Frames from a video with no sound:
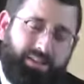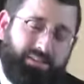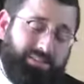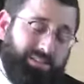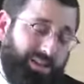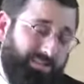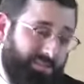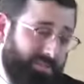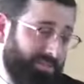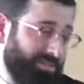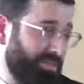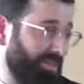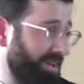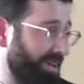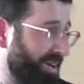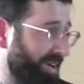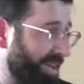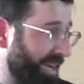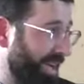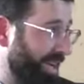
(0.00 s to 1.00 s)
So everyone said,
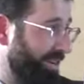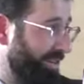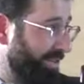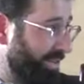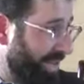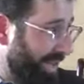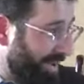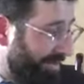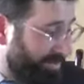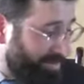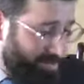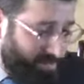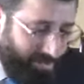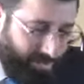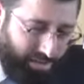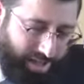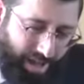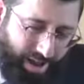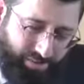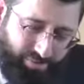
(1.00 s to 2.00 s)
okay.
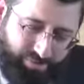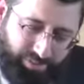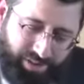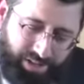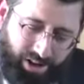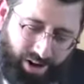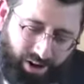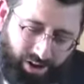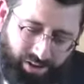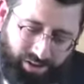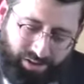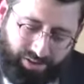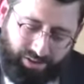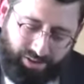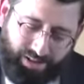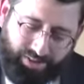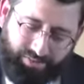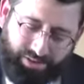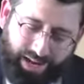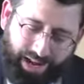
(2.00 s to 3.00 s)
Every, every
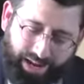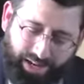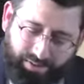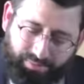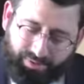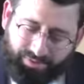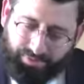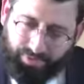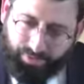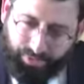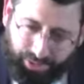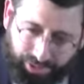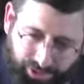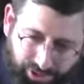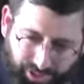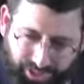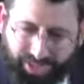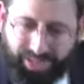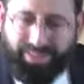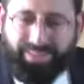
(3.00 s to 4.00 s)
article, every item of
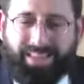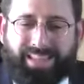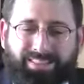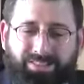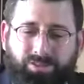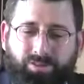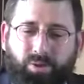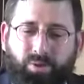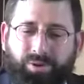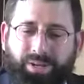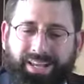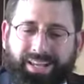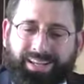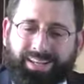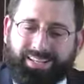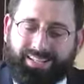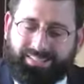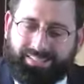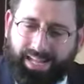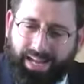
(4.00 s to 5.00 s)
creation then
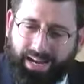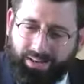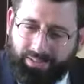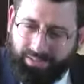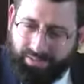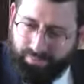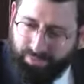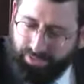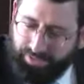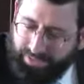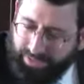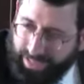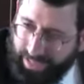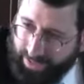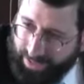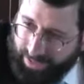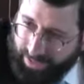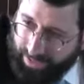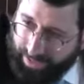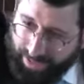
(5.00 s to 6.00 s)
donated its character and
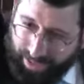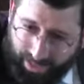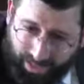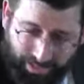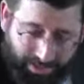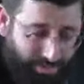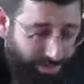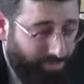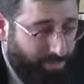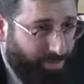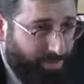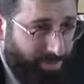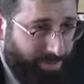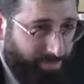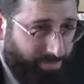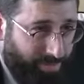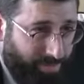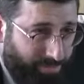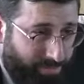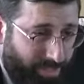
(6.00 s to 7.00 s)
personality. They put it in the
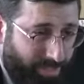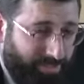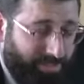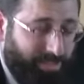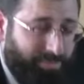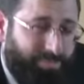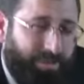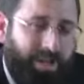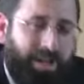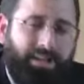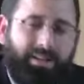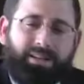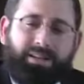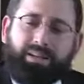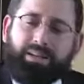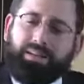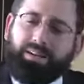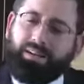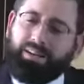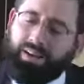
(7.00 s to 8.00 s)
big melting pot.
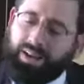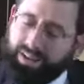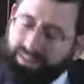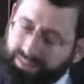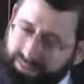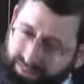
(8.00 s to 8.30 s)
God